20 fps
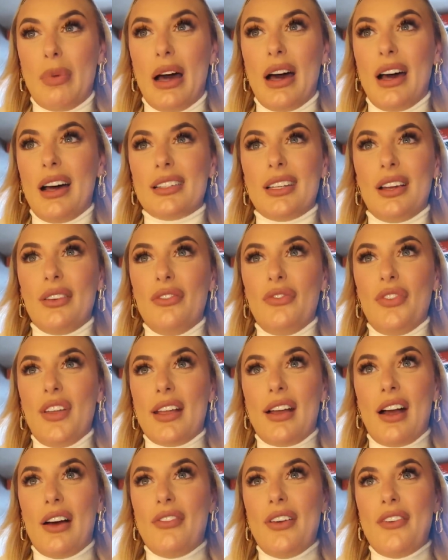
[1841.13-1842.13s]
but I don't
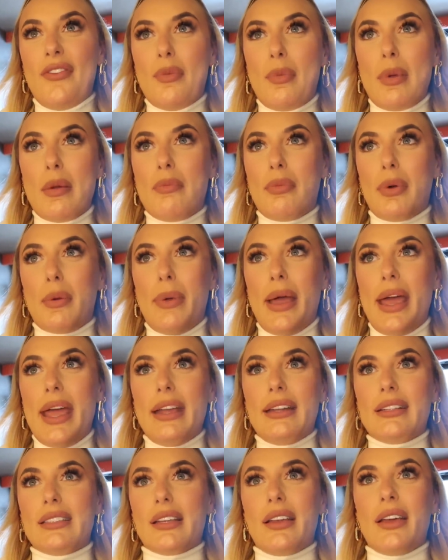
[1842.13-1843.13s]
think I've ever been
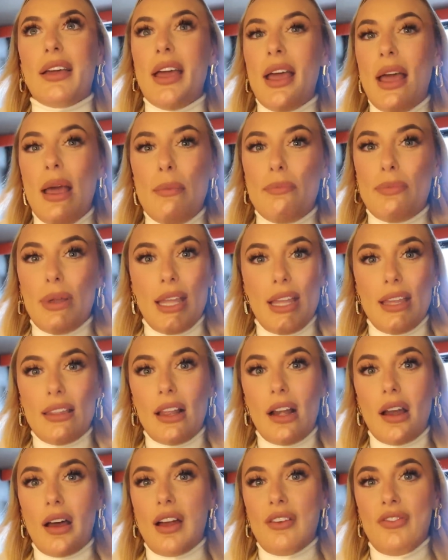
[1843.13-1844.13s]
prepared to be in
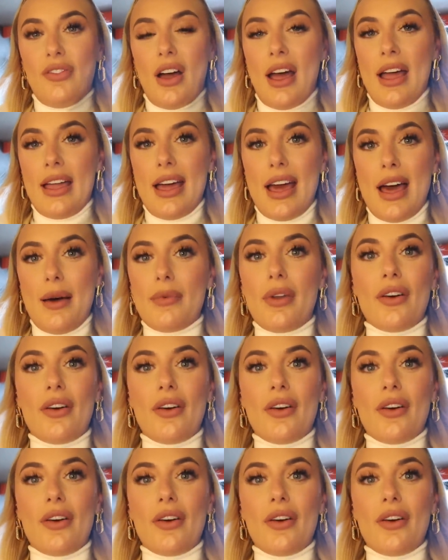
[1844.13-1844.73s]
the life that I am.